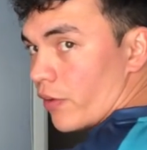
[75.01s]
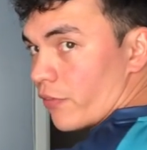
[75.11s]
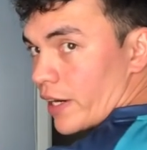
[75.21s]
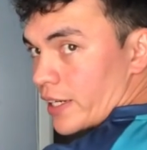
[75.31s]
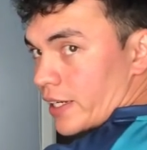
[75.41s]

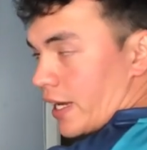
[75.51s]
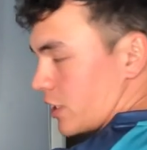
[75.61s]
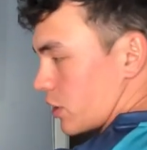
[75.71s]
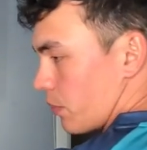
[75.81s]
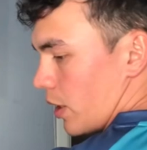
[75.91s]
if I could
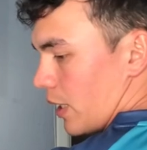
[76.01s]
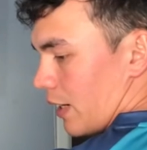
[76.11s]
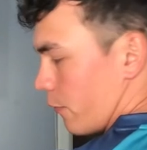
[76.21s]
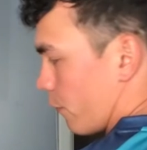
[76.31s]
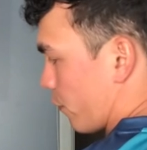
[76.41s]
catch the ball
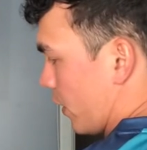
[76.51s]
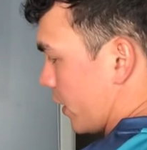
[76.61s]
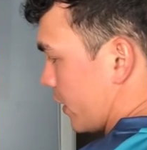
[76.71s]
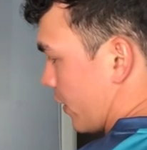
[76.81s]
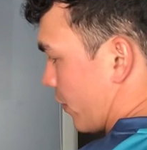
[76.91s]
out in
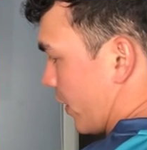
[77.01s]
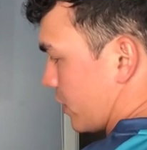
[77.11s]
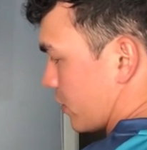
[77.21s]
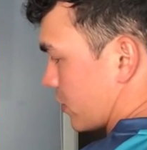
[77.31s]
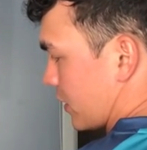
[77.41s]
front,
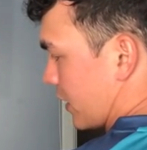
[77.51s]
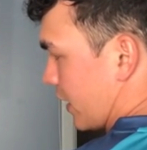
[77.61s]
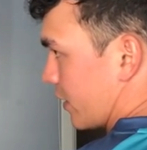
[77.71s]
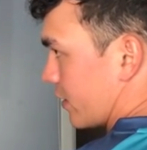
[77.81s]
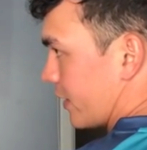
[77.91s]
then you'll
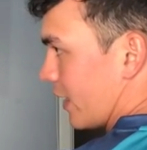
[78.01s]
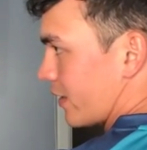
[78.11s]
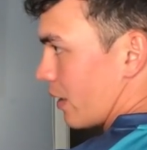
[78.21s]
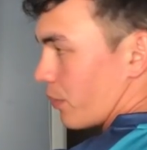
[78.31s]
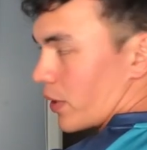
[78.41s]
see
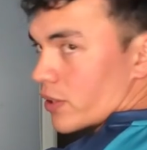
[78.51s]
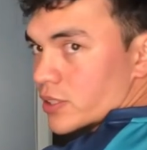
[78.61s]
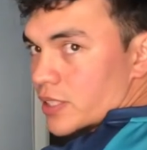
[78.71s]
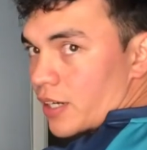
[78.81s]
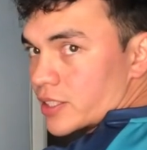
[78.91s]
now that
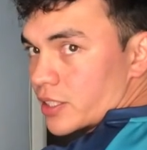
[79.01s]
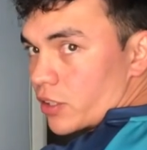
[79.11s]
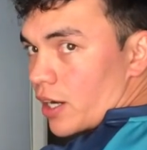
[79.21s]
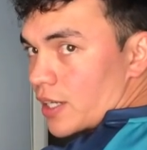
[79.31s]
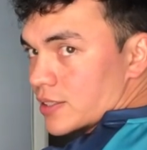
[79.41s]
barrel starts to
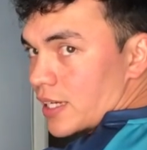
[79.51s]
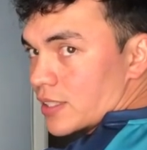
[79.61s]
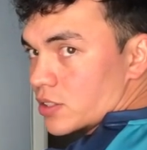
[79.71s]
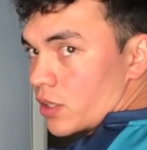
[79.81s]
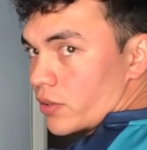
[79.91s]
cross
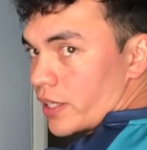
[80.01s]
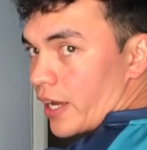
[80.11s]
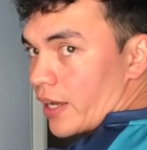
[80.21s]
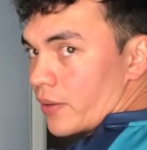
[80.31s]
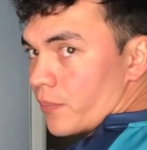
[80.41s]
that zone
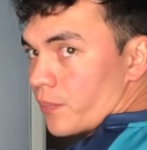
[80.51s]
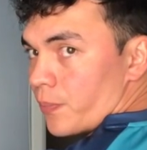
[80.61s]
again,